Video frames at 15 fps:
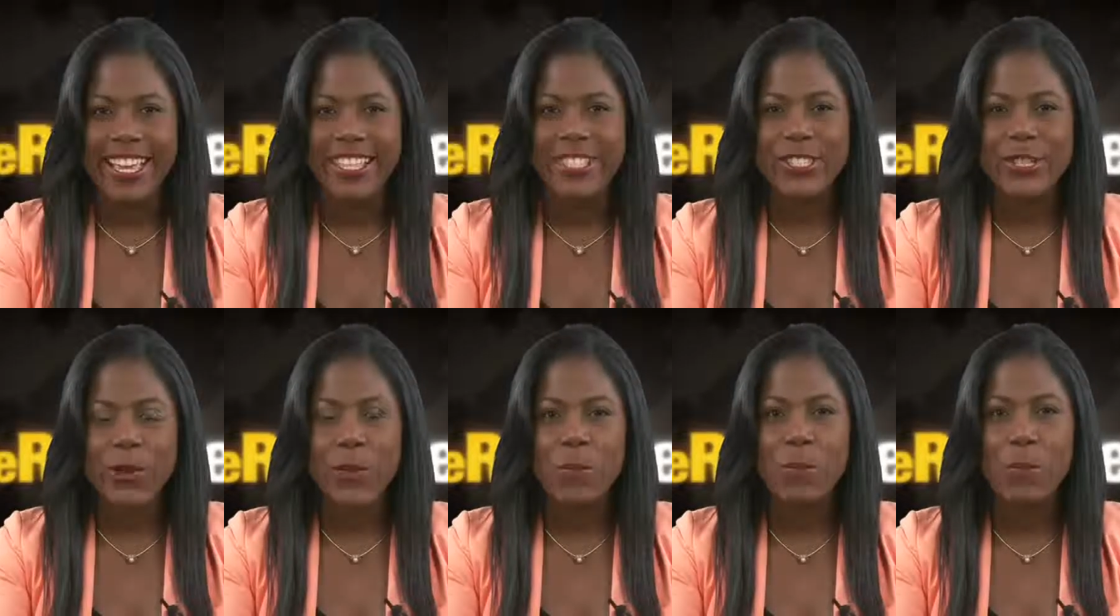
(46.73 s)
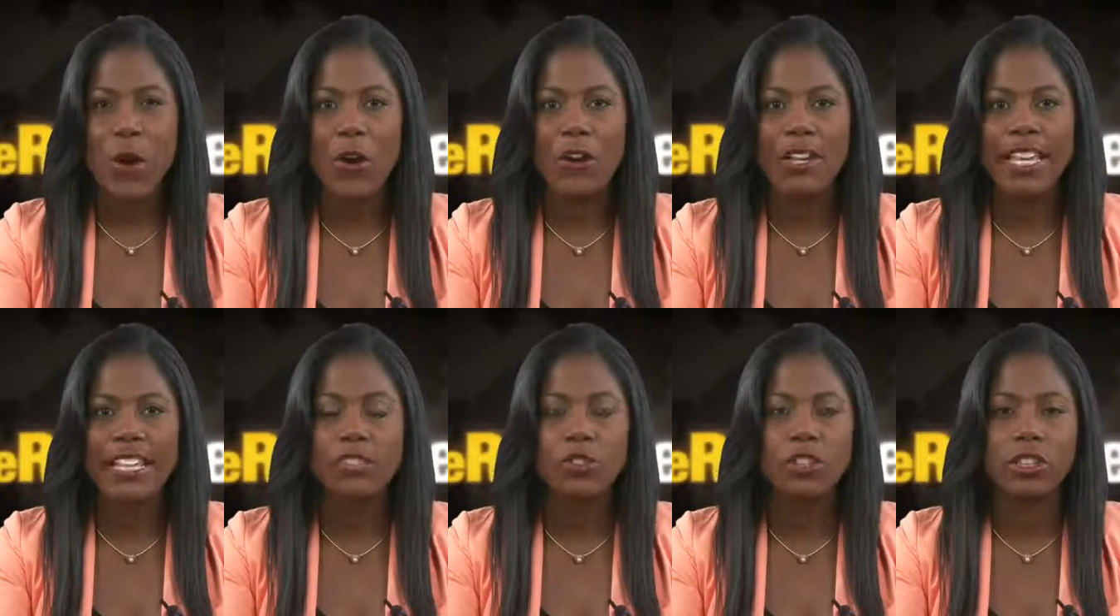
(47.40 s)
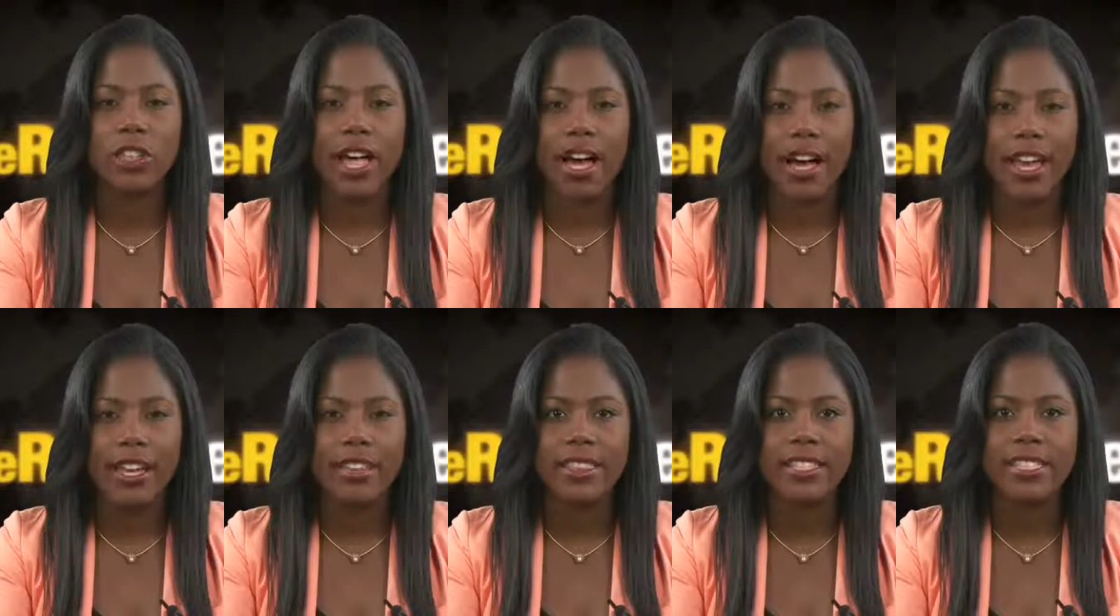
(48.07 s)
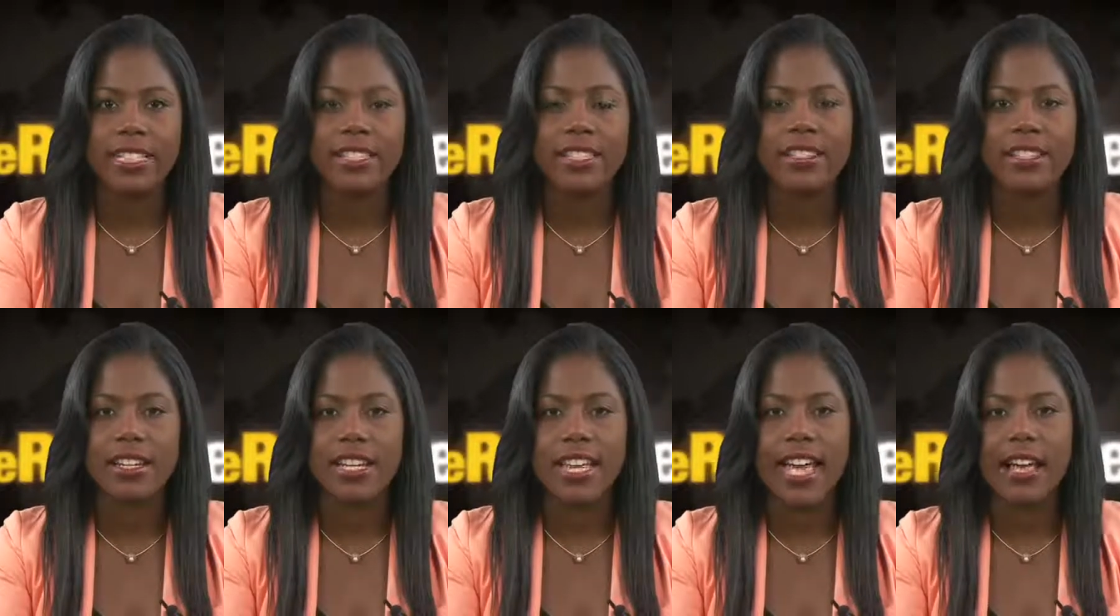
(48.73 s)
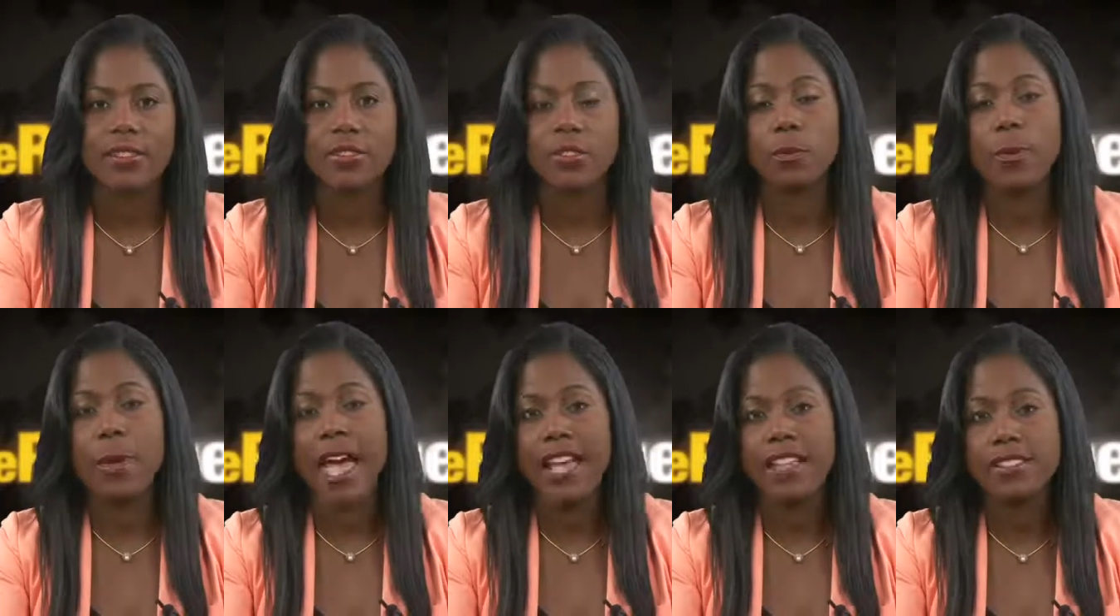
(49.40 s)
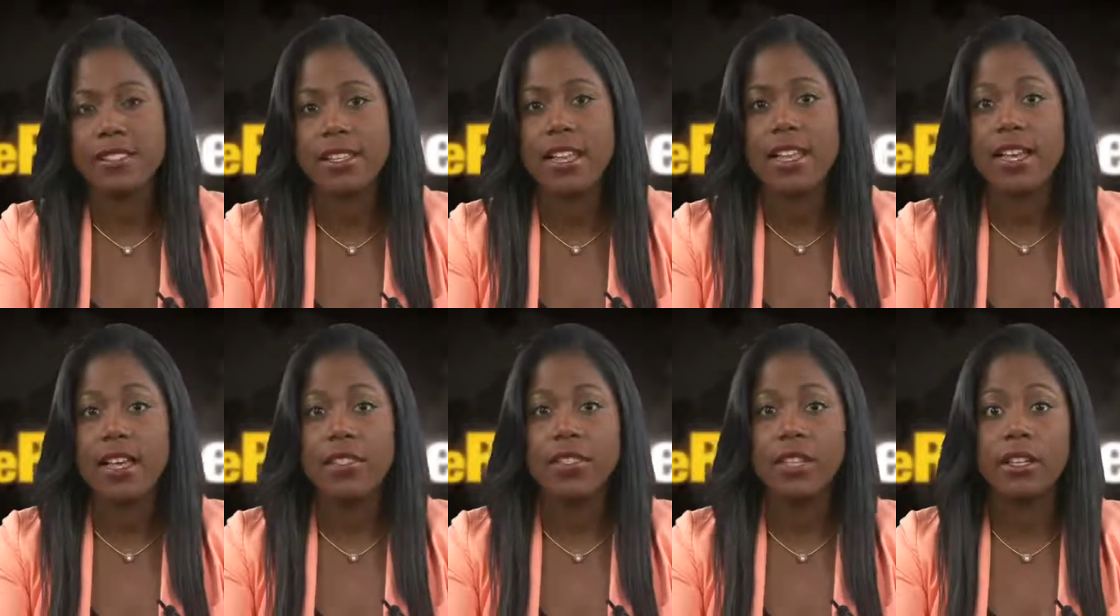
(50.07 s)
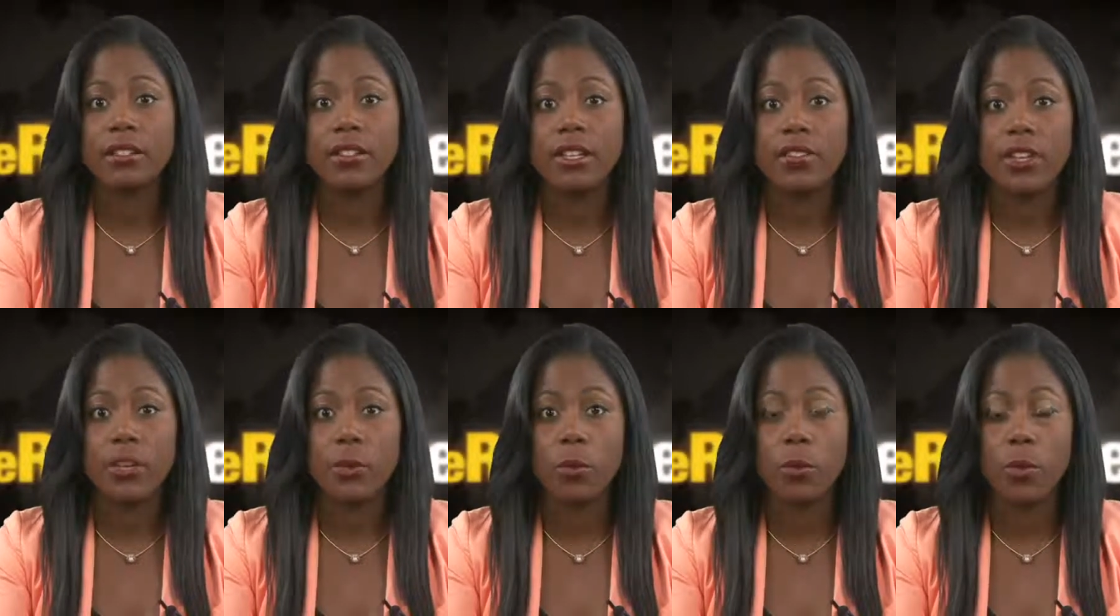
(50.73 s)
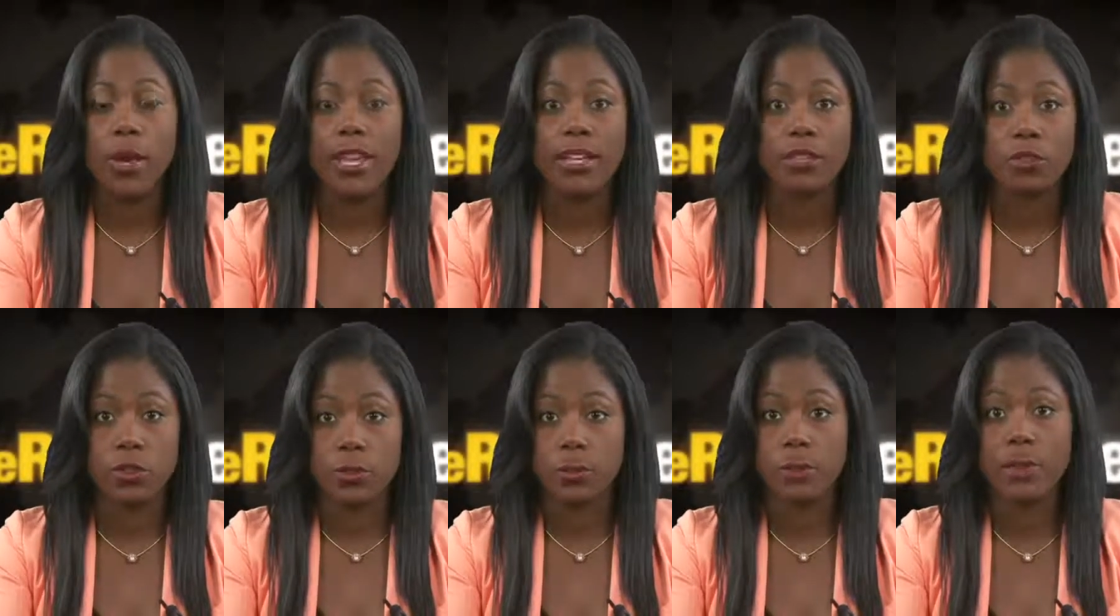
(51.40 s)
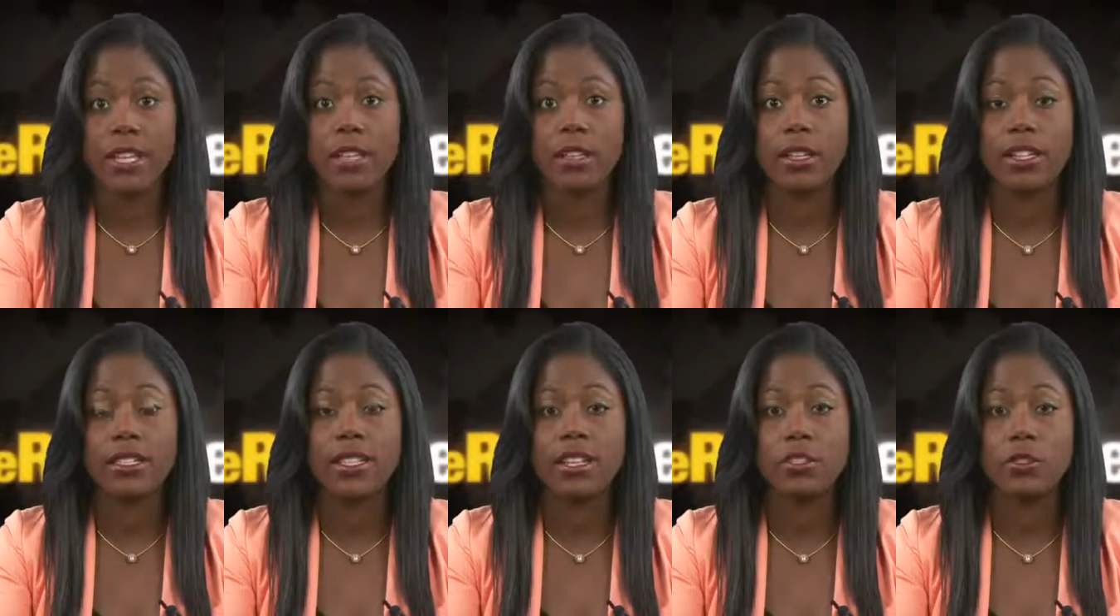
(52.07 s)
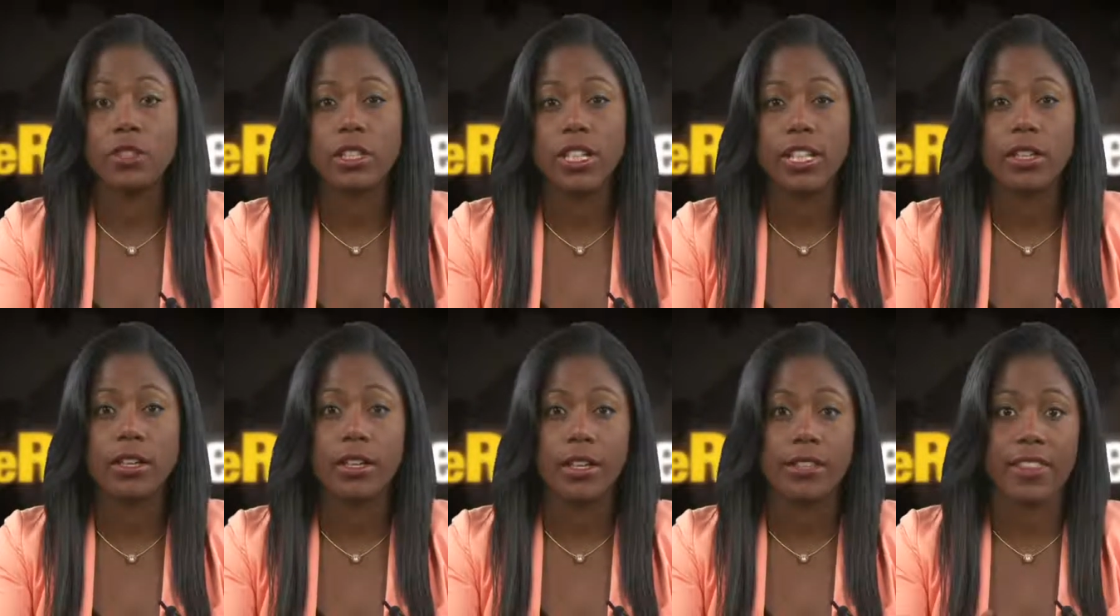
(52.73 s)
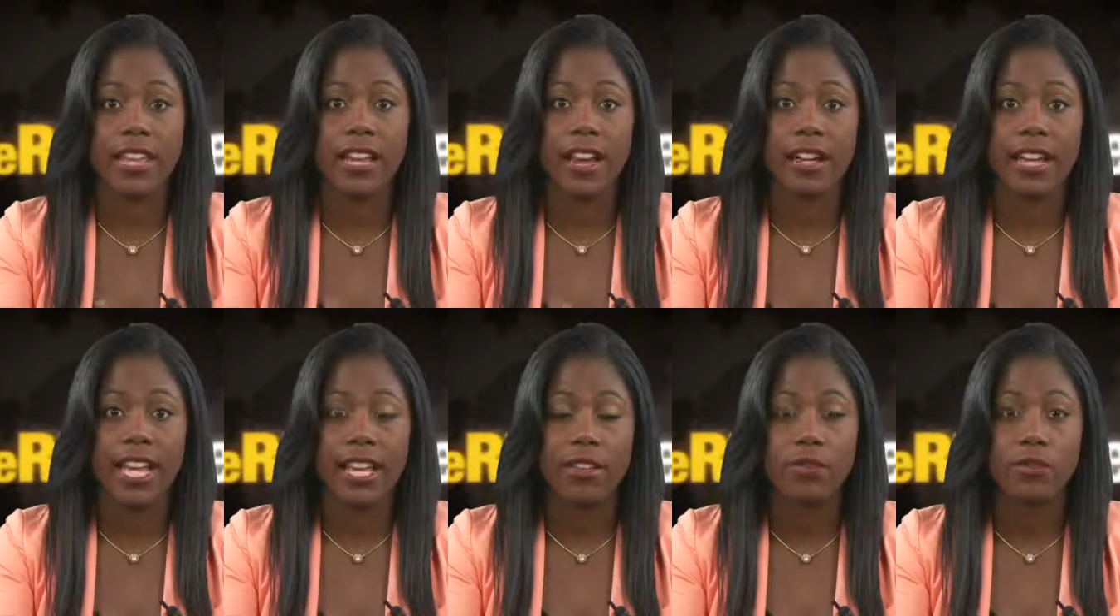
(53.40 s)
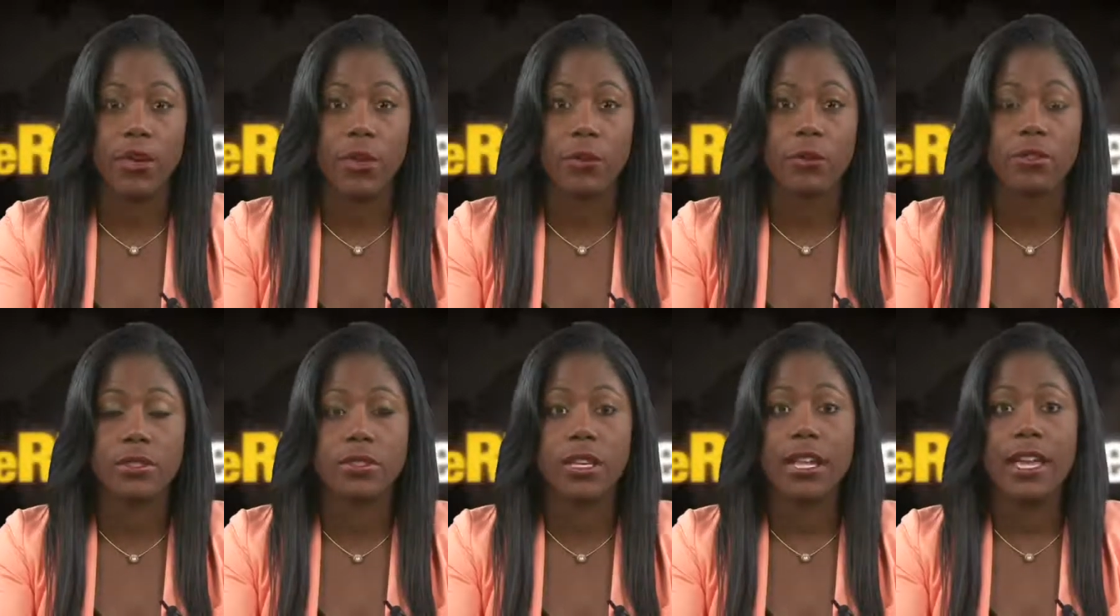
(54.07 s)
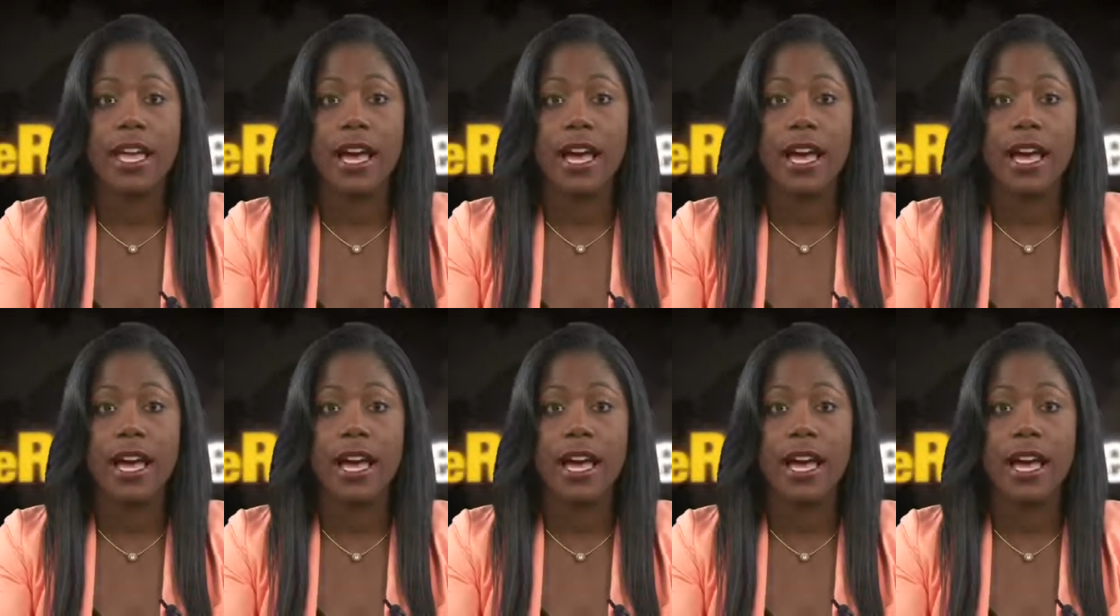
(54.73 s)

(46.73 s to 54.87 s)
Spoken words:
So, Mark, in July, the D.C. City Council passed the living wage bill. Essentially, they got 8 votes.